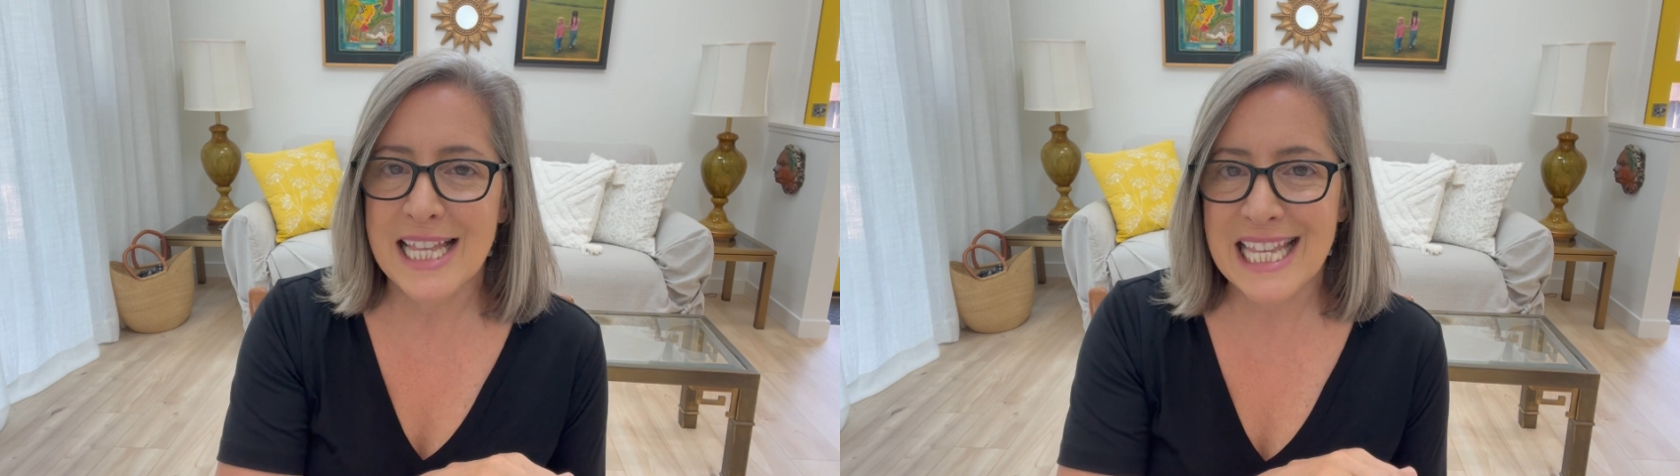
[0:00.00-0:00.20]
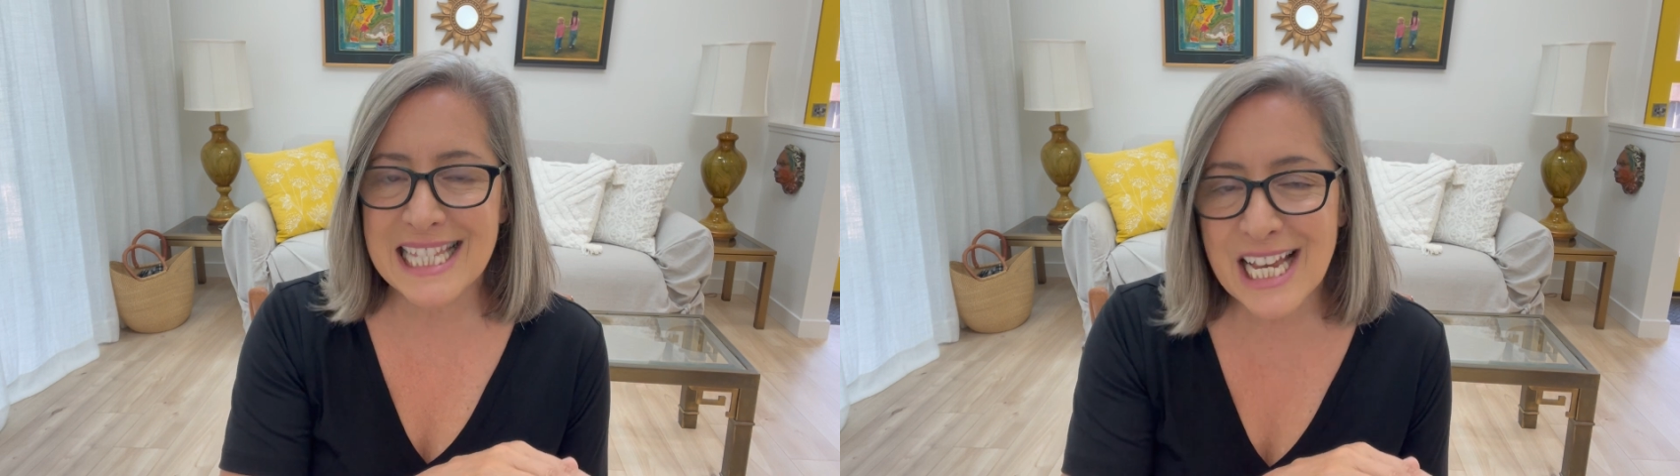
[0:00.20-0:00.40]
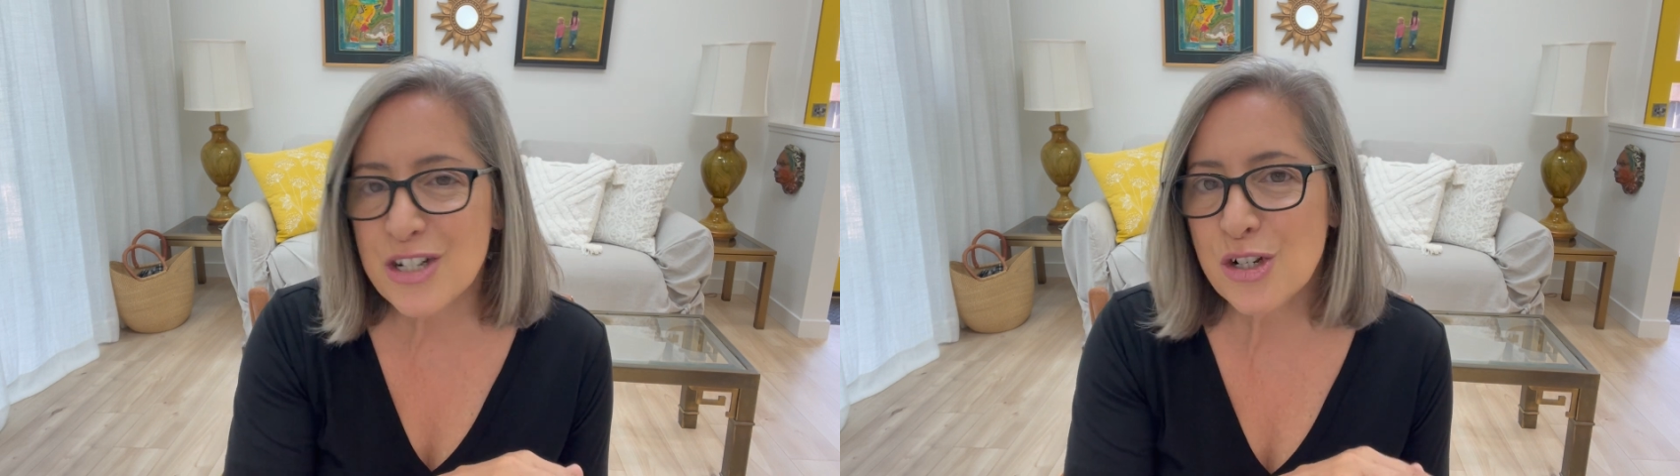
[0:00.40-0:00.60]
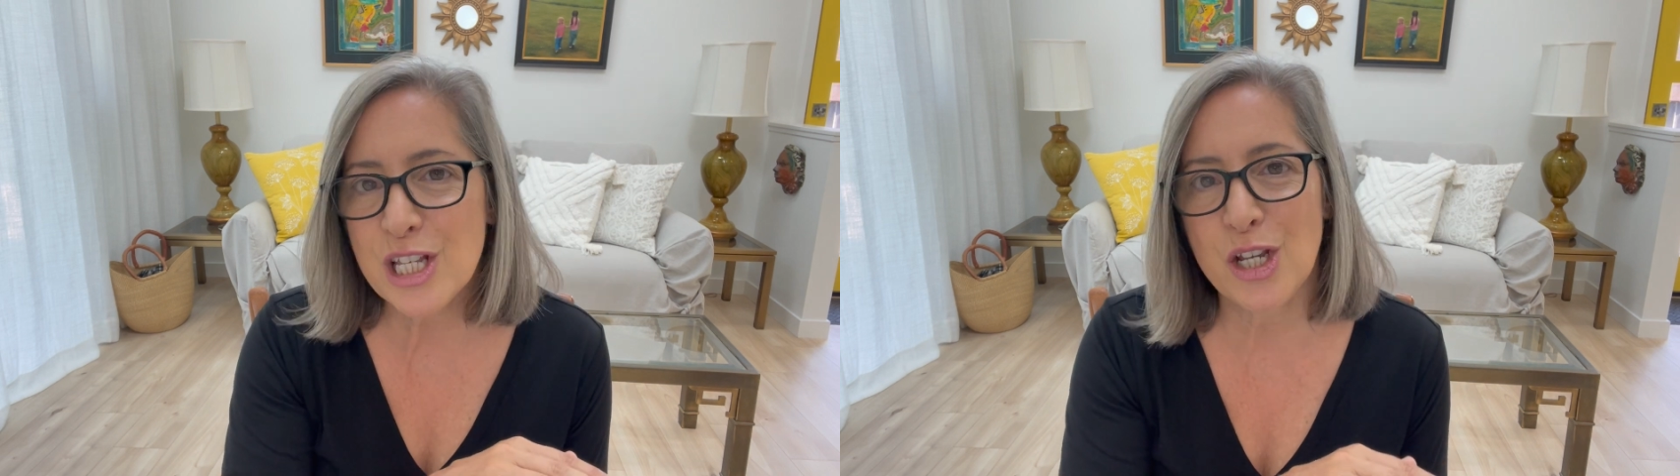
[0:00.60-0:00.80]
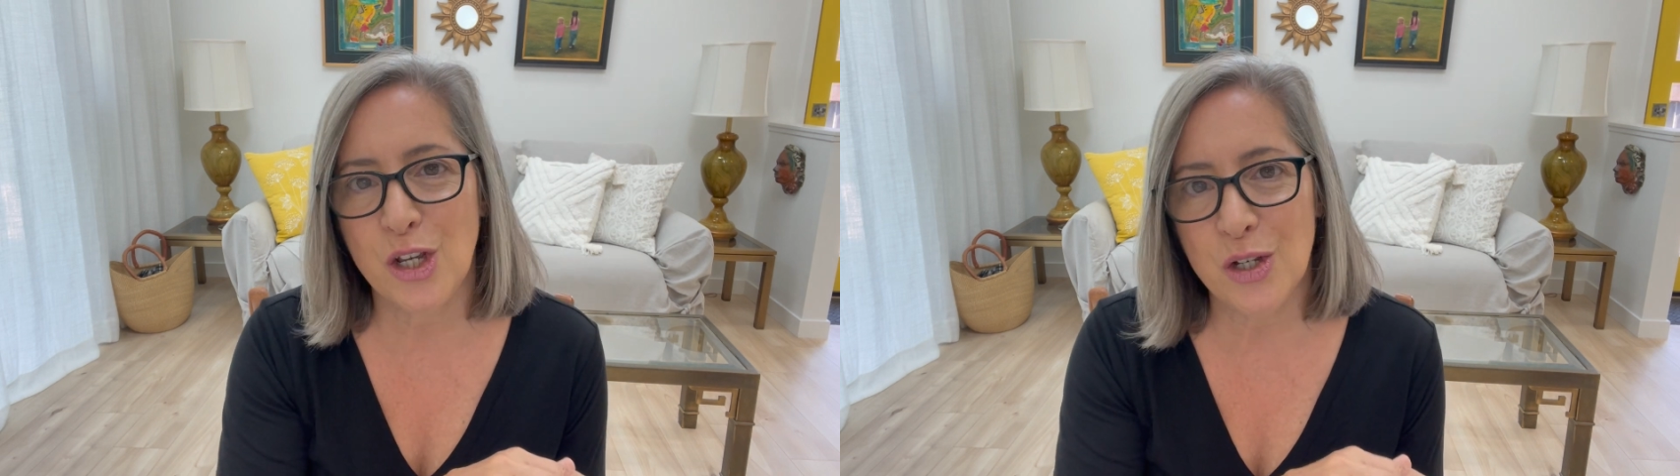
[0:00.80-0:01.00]
that's
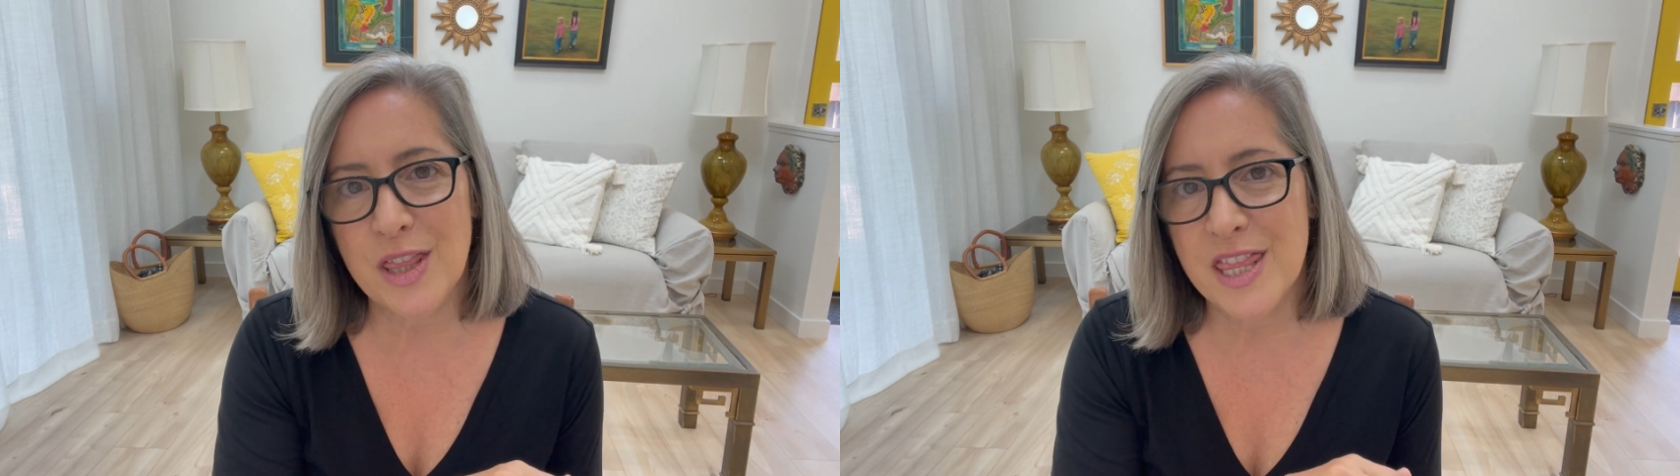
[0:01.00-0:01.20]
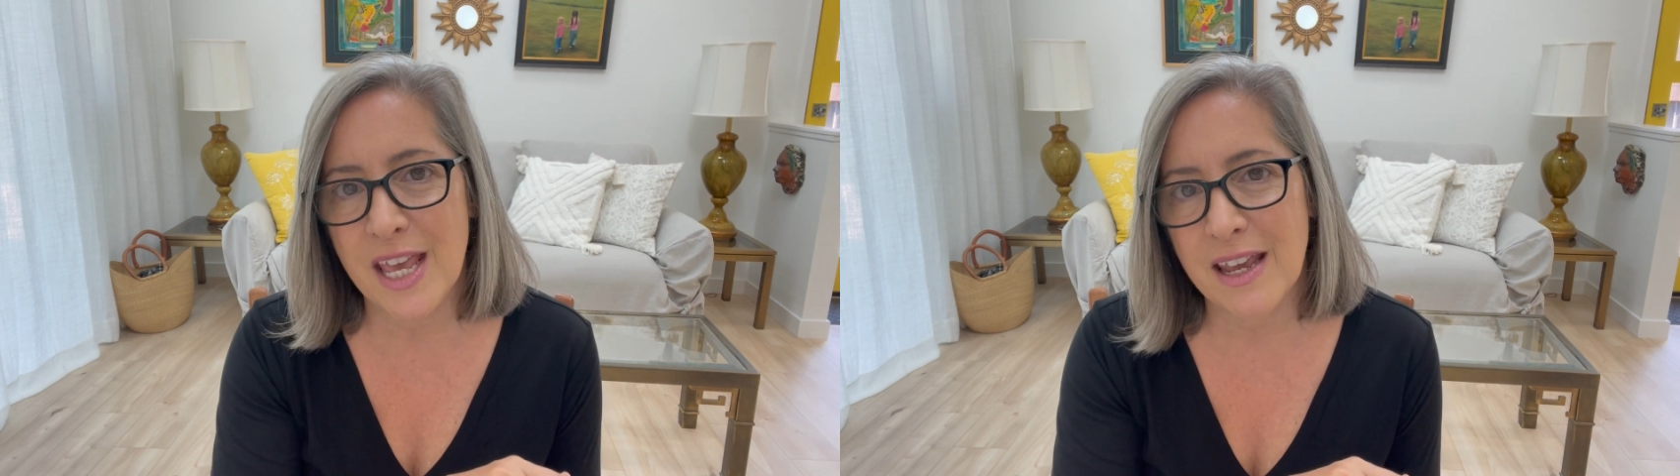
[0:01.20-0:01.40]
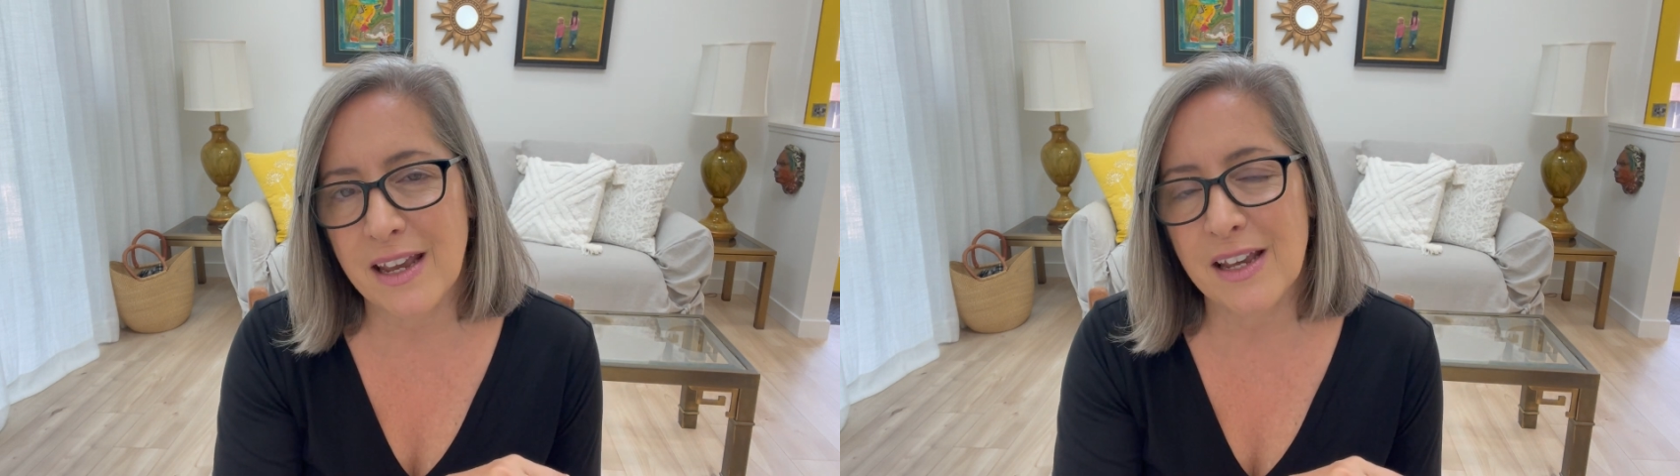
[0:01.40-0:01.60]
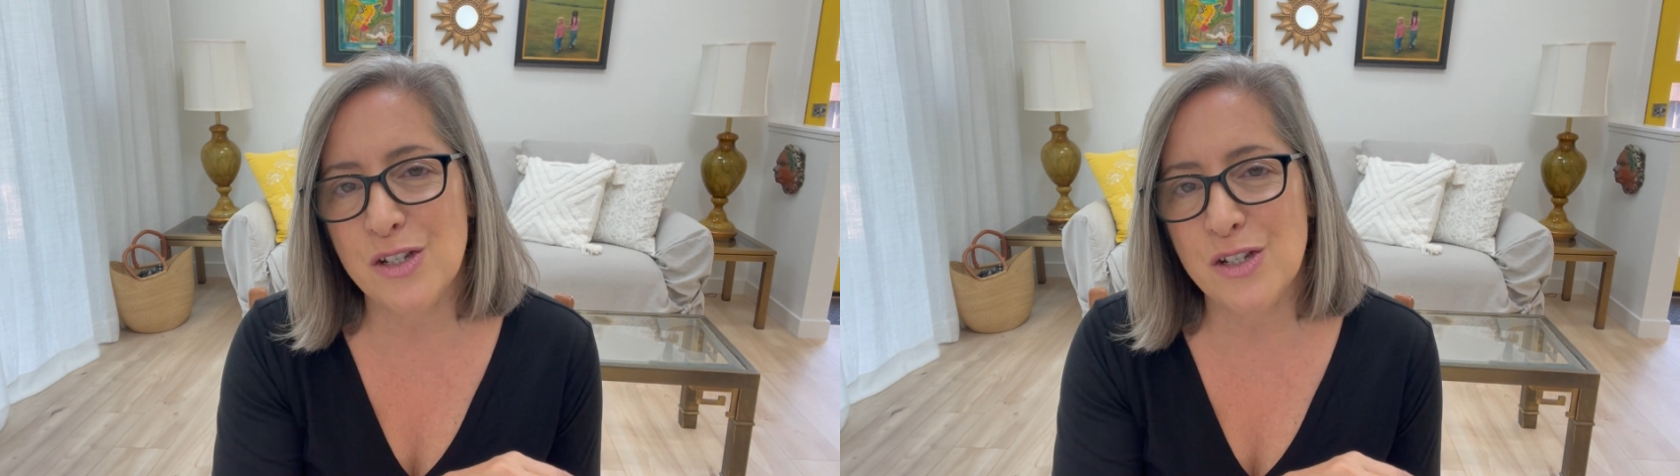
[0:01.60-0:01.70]
actually a good thing